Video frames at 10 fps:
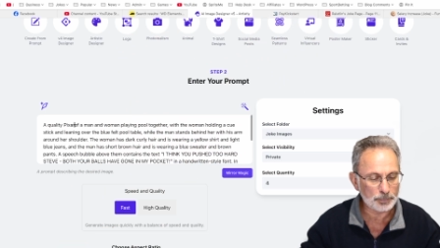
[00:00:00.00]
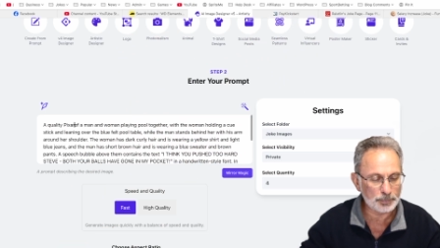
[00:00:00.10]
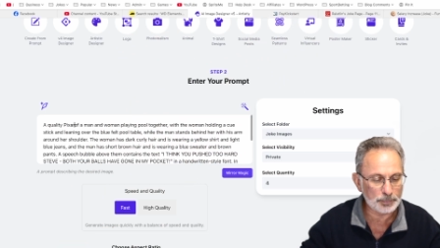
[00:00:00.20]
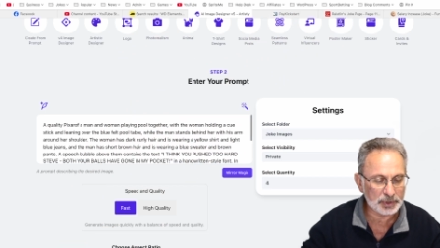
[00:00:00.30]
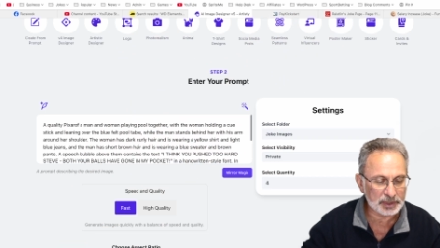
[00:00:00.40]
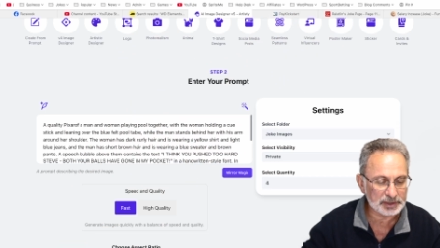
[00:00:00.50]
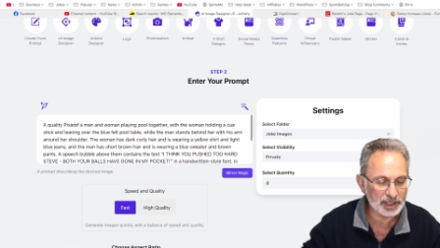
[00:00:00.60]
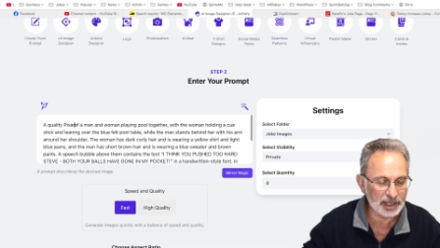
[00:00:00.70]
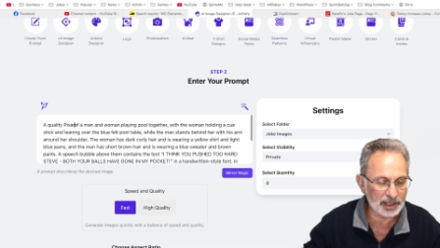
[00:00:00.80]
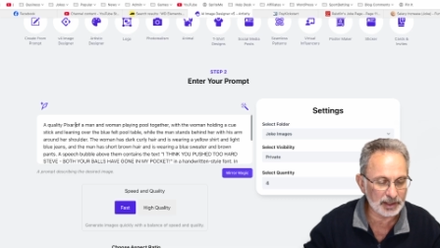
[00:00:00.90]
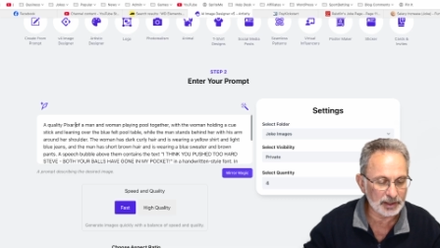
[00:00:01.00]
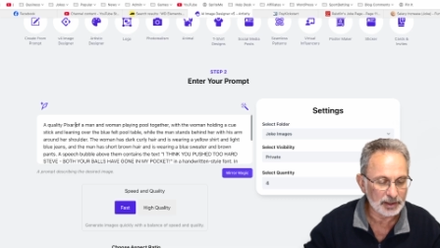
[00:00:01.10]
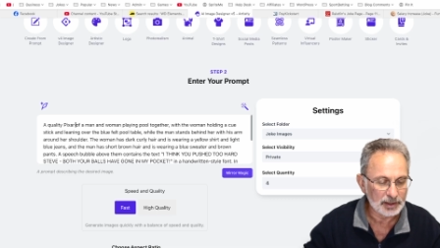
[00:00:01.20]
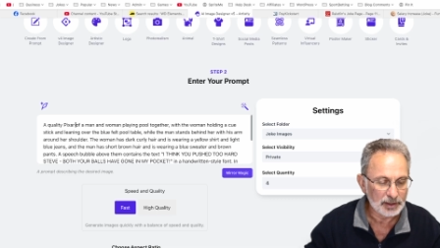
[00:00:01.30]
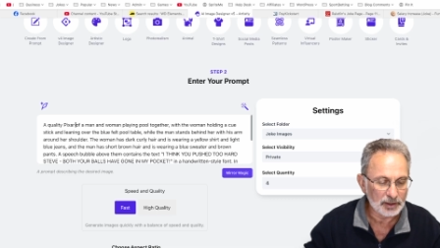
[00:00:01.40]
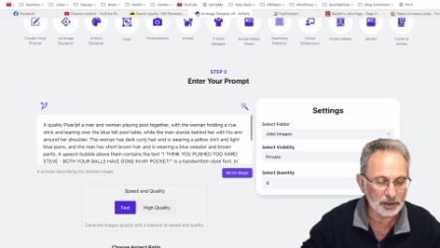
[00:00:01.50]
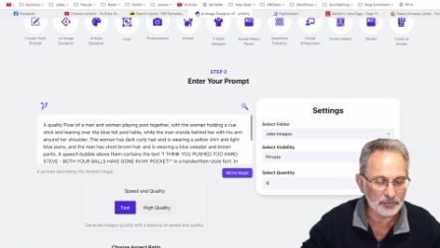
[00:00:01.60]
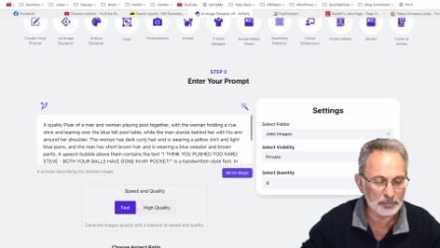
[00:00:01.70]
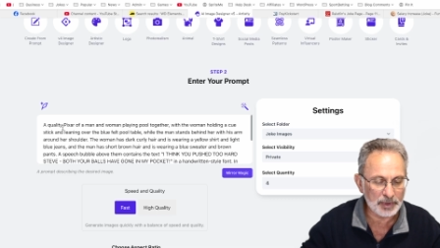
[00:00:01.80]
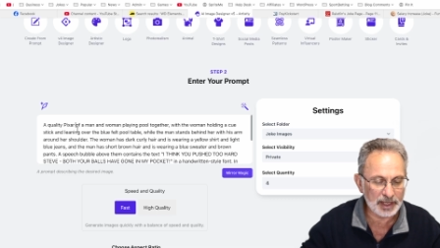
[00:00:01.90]
Pixar of
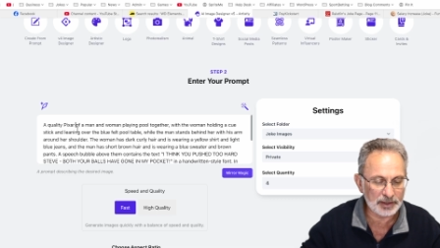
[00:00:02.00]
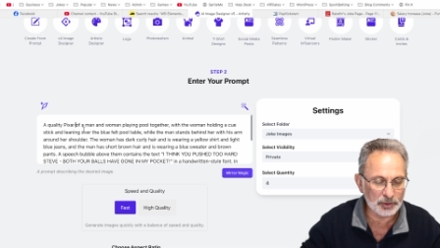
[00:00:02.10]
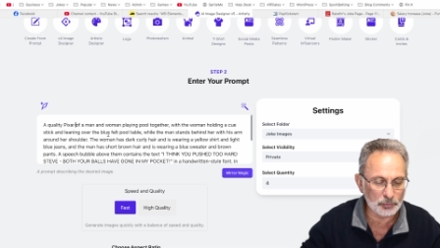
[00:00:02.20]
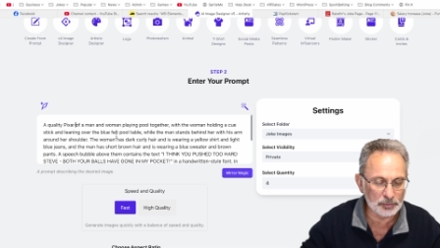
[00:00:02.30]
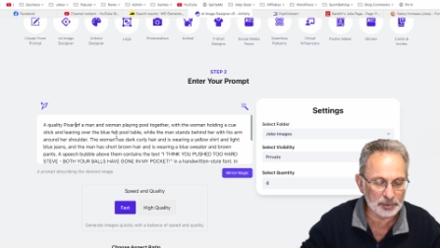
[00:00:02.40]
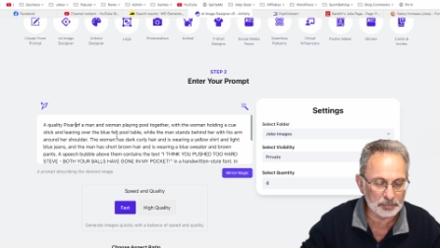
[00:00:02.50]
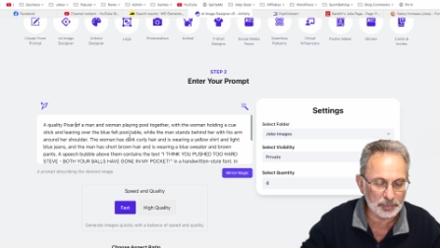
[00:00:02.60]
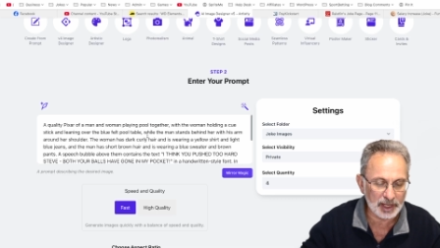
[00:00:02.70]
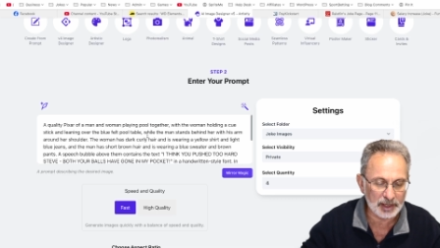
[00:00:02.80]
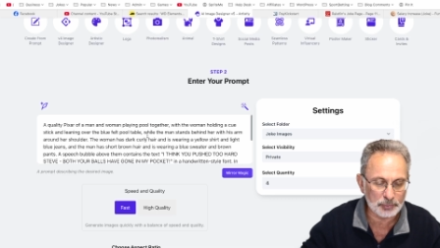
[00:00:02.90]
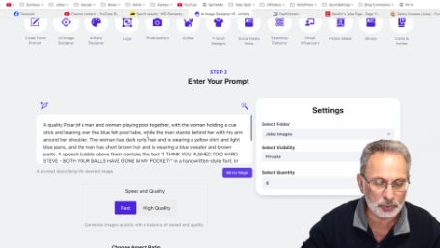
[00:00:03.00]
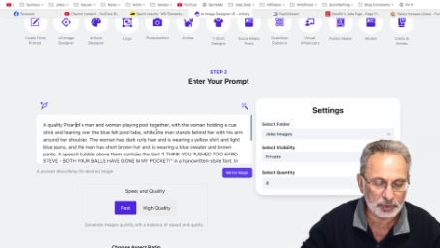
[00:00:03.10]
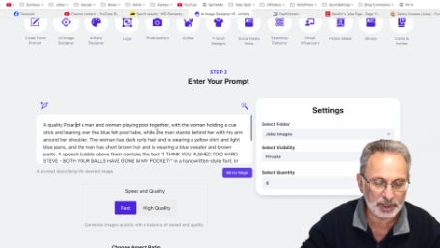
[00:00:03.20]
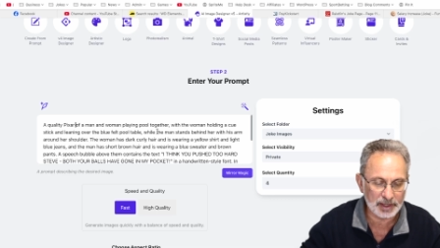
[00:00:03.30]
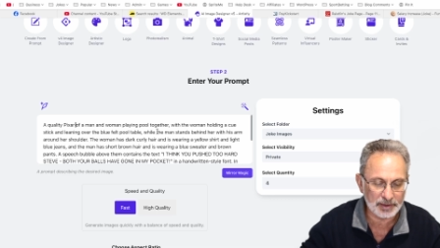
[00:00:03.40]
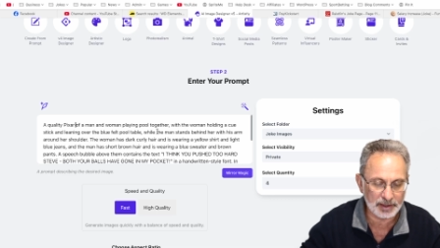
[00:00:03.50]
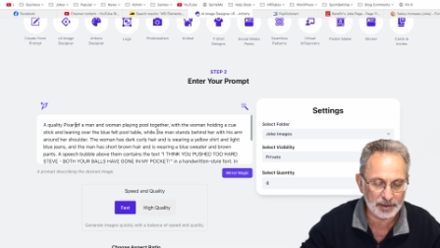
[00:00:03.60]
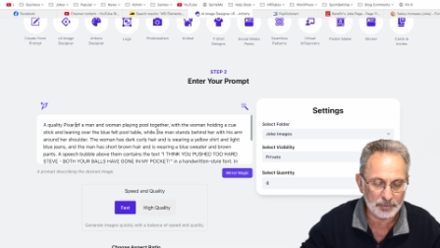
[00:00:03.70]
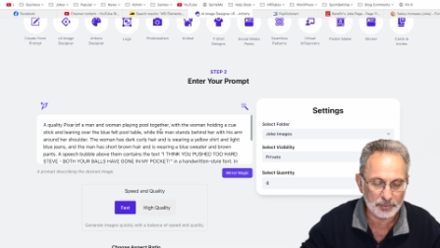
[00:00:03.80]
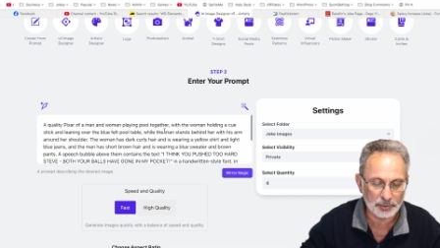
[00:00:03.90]
a man and a woman playing pool together
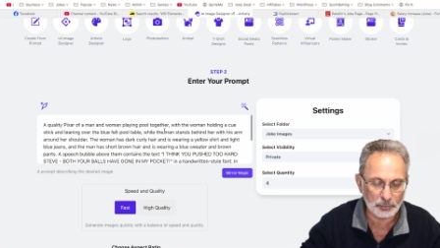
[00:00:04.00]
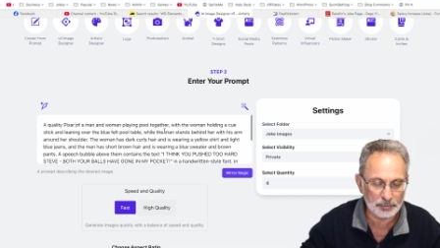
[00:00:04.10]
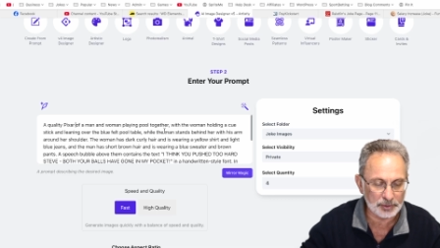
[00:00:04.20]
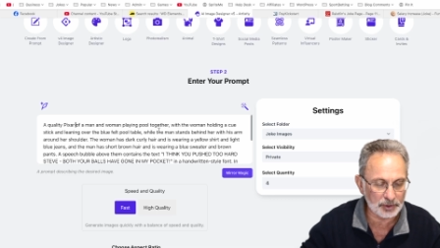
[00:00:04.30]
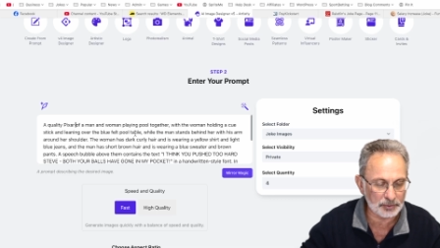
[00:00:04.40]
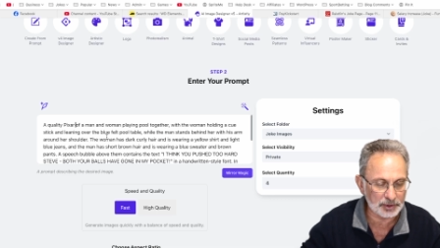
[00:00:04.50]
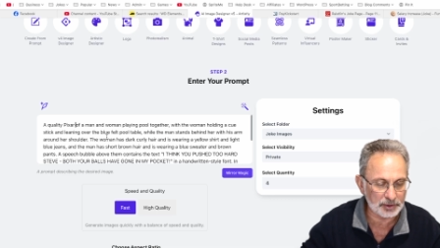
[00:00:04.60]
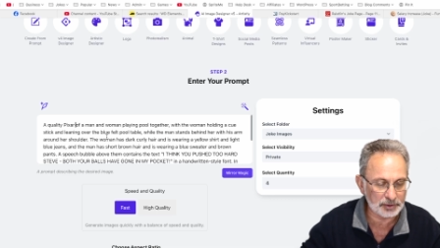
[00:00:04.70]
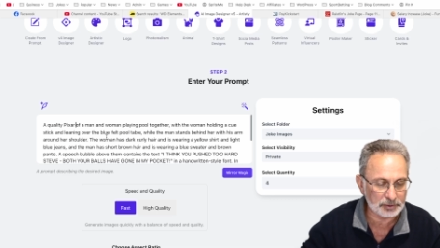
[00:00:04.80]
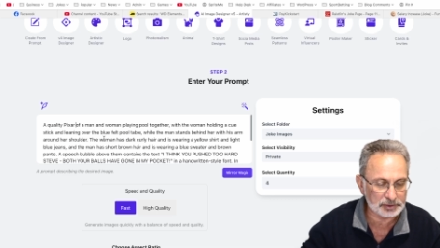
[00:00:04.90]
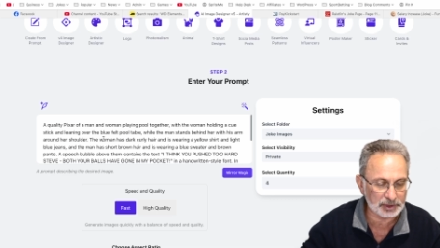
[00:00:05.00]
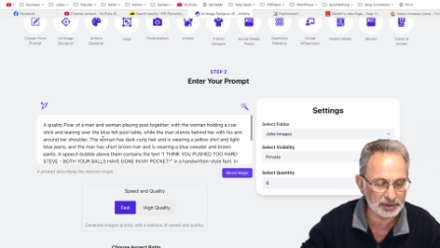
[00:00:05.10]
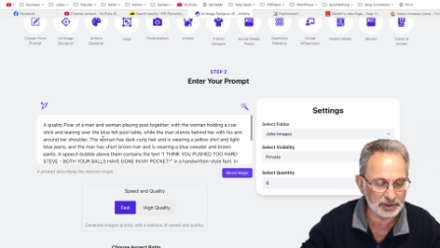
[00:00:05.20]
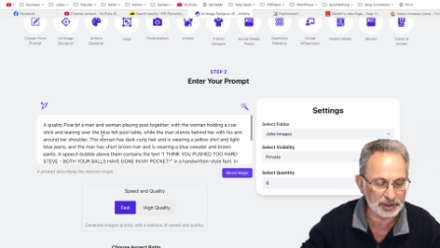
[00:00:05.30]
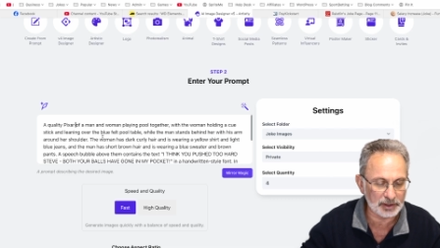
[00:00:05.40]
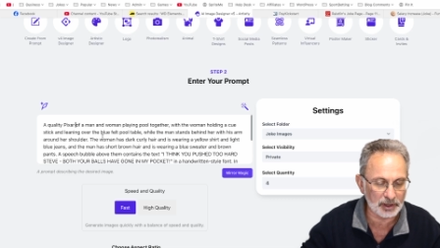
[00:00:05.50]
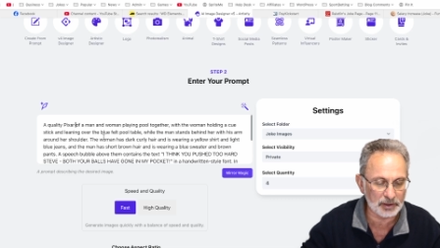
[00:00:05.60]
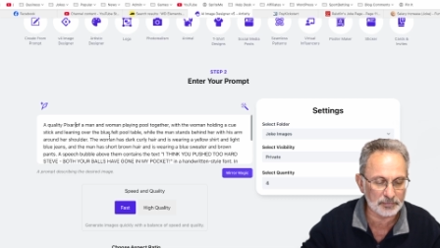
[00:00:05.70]
with the woman holding a cue stick and leaning over